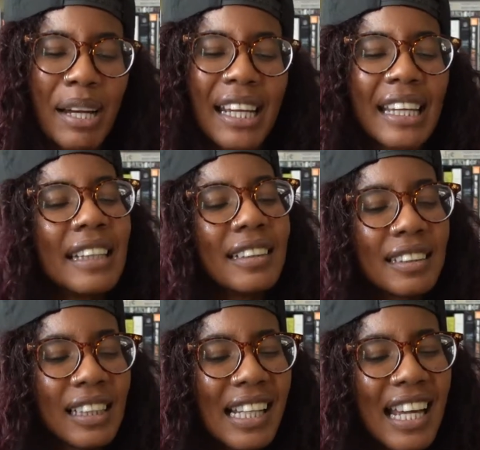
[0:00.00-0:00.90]
my head.
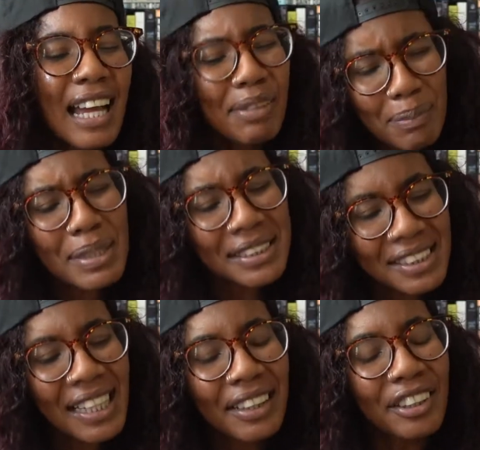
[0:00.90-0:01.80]
Have I
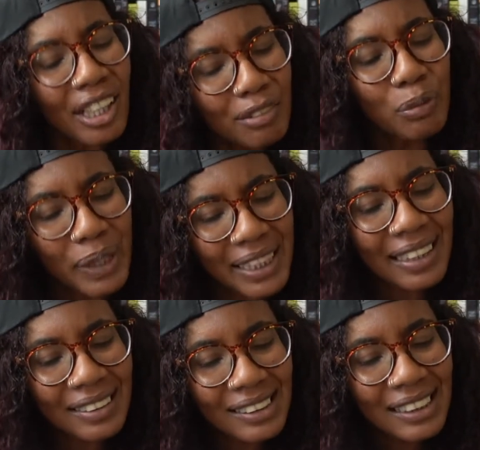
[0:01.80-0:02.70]
mentioned I love
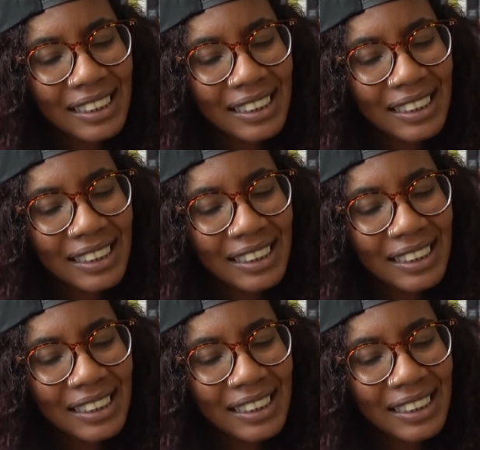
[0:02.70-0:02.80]
winning?